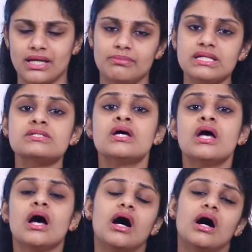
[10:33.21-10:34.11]
That means
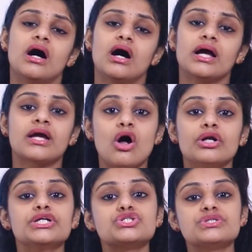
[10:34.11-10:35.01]

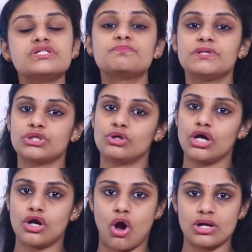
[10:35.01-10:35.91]
according to this
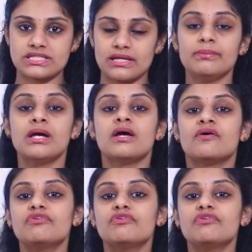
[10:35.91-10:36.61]
particular concept,